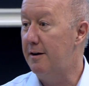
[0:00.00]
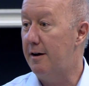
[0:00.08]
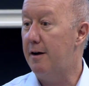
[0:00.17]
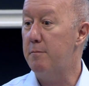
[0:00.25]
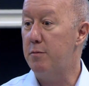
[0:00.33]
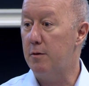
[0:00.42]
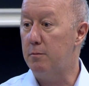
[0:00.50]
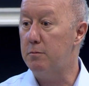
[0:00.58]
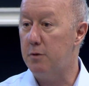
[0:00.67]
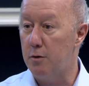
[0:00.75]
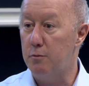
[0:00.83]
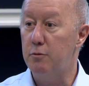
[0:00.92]
Um, so
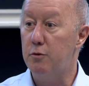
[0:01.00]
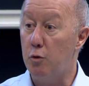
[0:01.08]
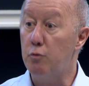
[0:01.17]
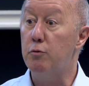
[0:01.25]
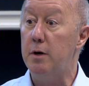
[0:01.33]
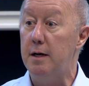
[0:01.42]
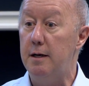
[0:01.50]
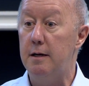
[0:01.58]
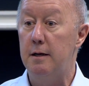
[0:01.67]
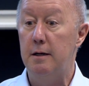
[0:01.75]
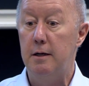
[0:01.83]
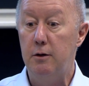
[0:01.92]
don't, don't read
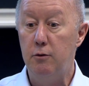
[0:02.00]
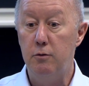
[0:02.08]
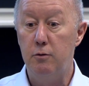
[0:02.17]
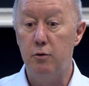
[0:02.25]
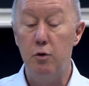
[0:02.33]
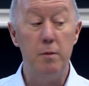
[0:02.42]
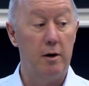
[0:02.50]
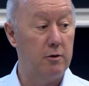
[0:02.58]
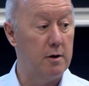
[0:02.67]
too much